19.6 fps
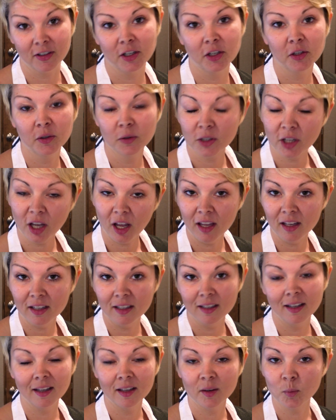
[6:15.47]
You cut
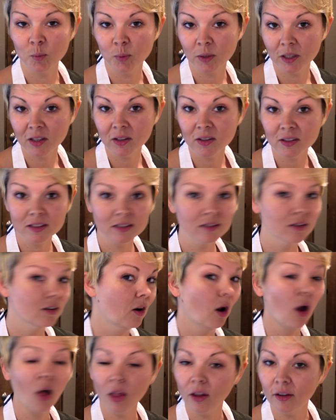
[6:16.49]
and peeled
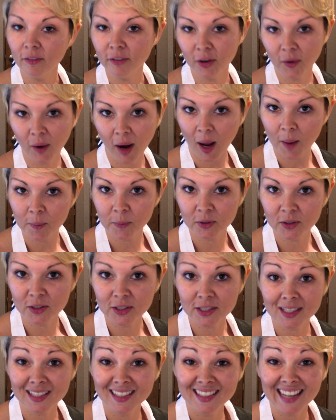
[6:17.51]
all of your apples.